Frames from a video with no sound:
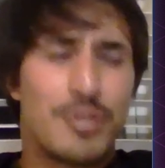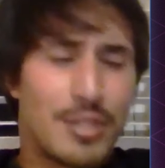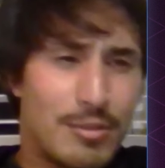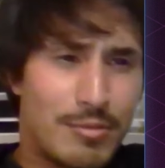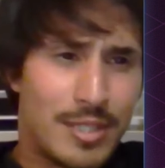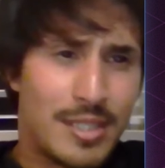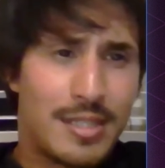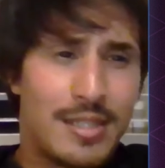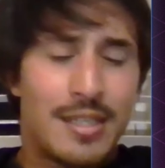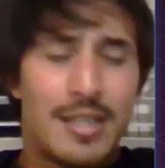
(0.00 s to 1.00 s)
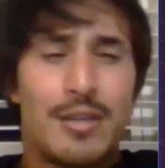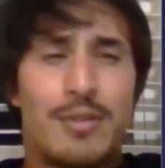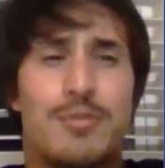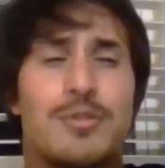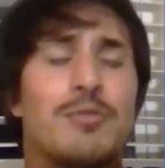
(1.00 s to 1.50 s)
Shakuni,
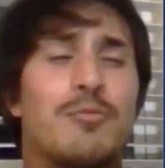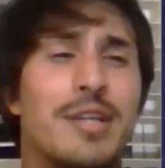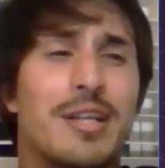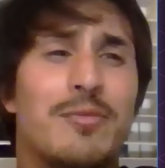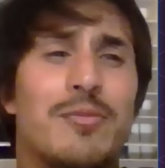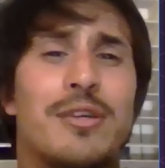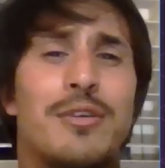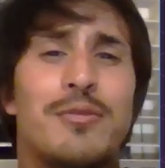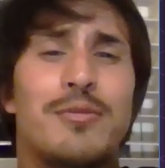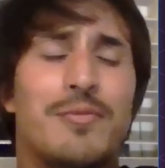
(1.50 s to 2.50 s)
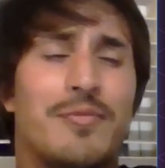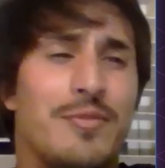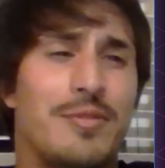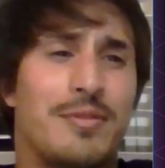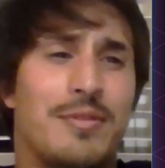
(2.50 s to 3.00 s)
who's the wicked one who,
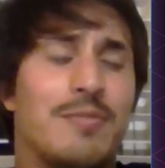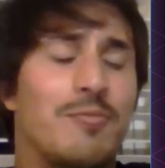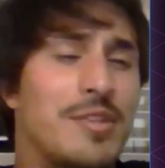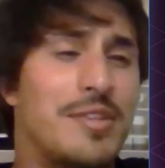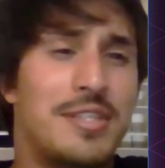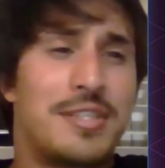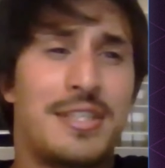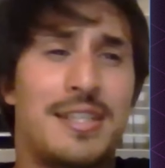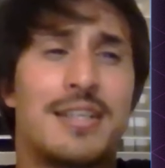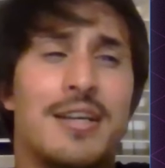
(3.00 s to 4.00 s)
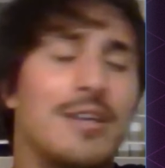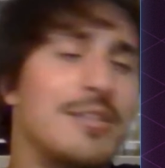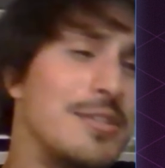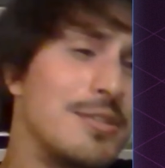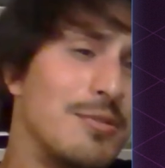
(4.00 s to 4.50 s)
with deceit,
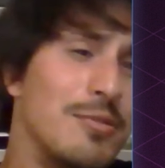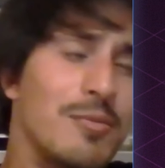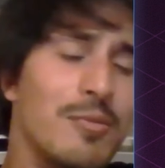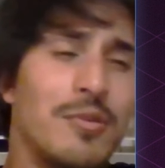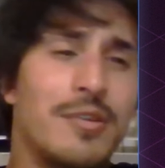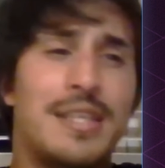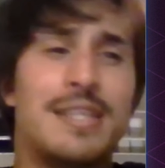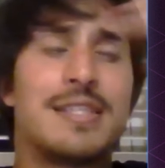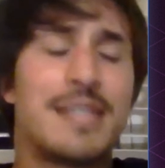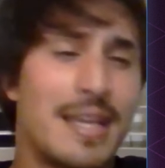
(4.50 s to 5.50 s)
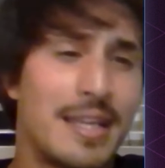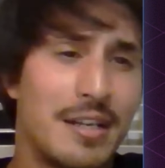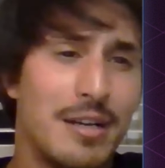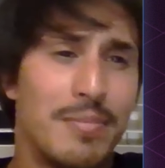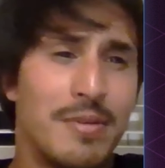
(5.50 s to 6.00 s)
caused this whole war, he's
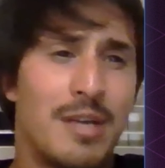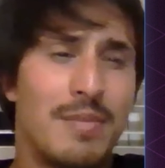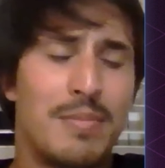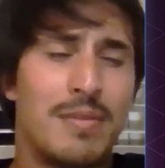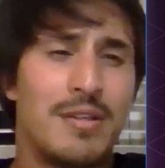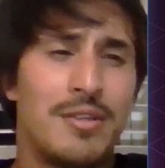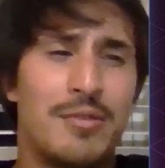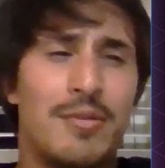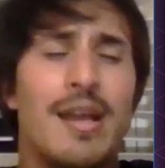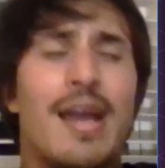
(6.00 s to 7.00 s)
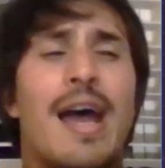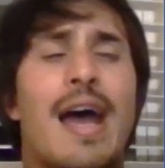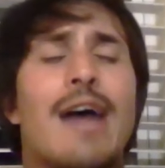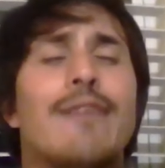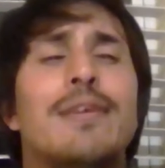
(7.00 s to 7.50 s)
ganging up on Abhimanyu.
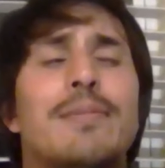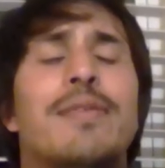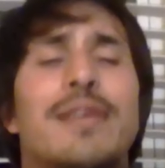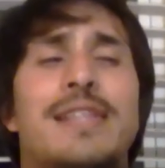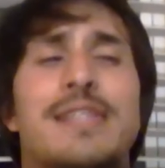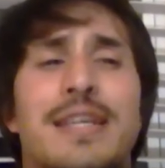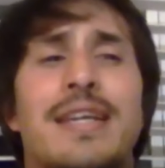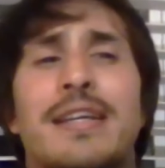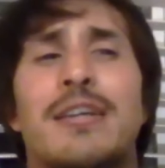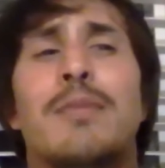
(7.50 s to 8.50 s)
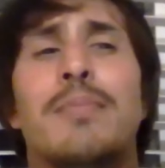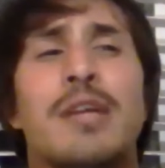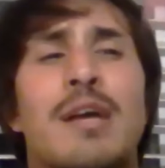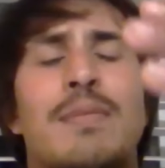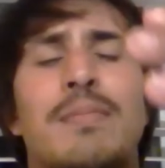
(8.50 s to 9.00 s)
Everybody's ganging up
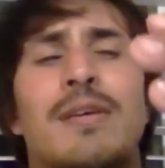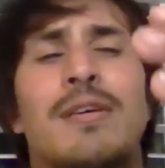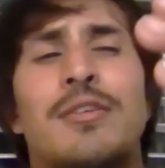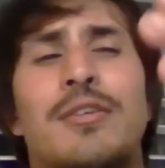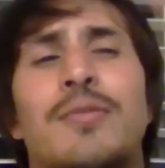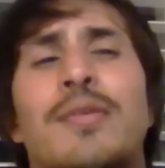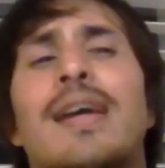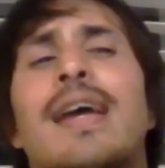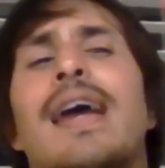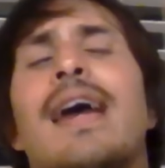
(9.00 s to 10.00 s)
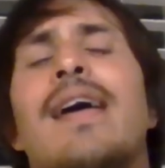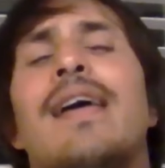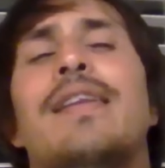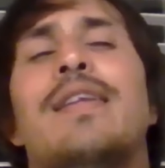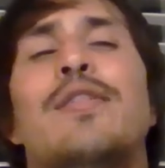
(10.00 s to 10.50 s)
on Abhimanyu,
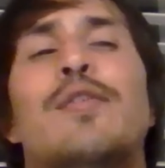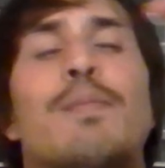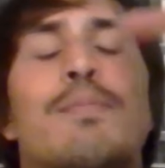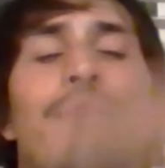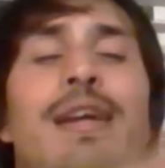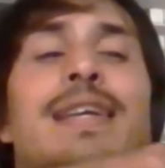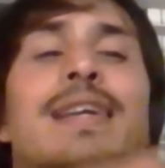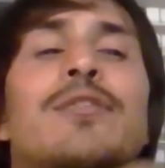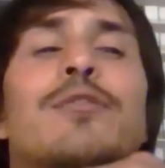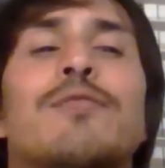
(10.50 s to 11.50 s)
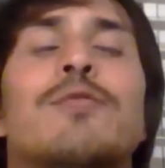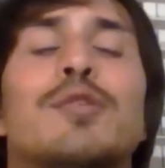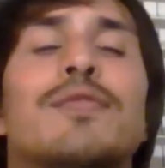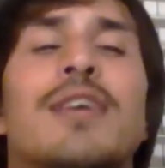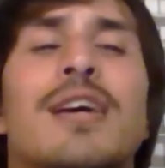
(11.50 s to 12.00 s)
and they're breaking the
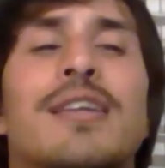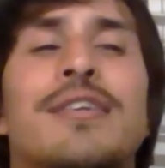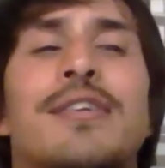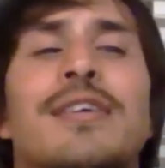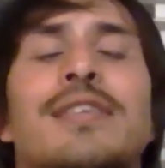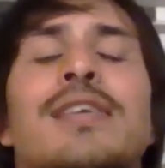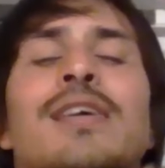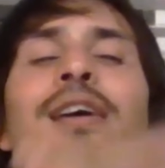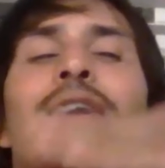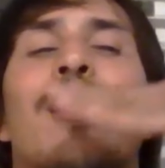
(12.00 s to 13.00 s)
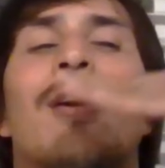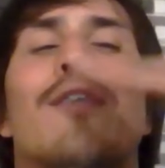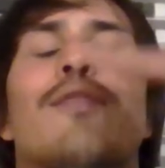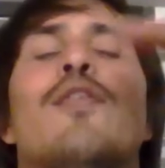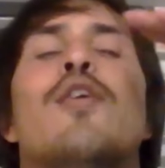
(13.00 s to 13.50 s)
rule of conduct
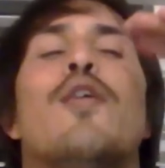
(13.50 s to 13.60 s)
of